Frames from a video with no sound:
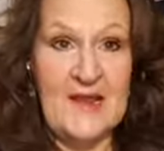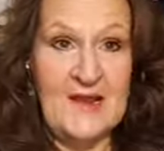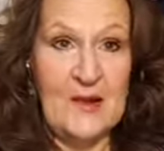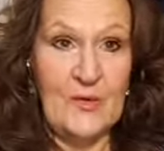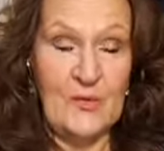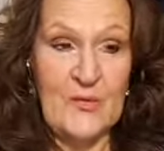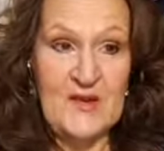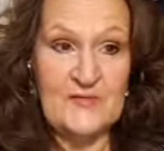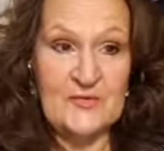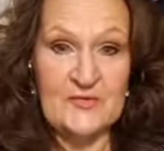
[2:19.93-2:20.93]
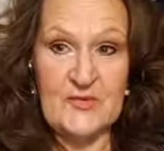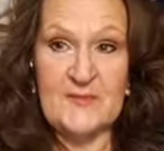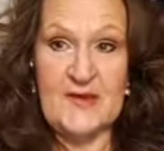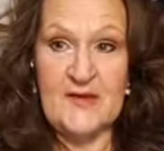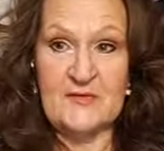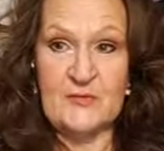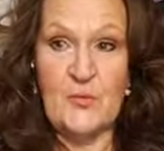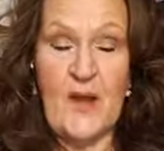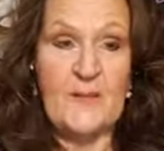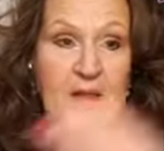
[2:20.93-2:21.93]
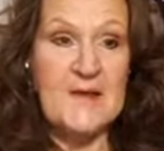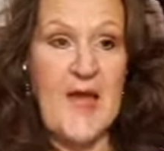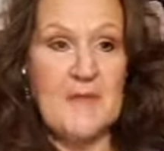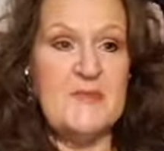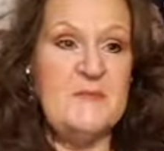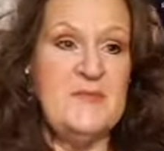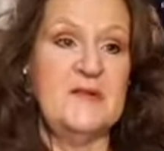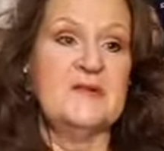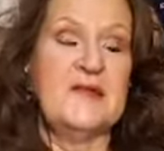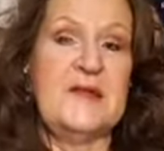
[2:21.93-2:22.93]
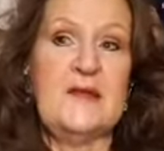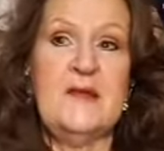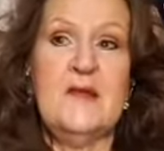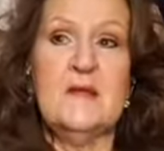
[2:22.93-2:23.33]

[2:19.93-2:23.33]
80 hour weeks for somebody else, why would I not be building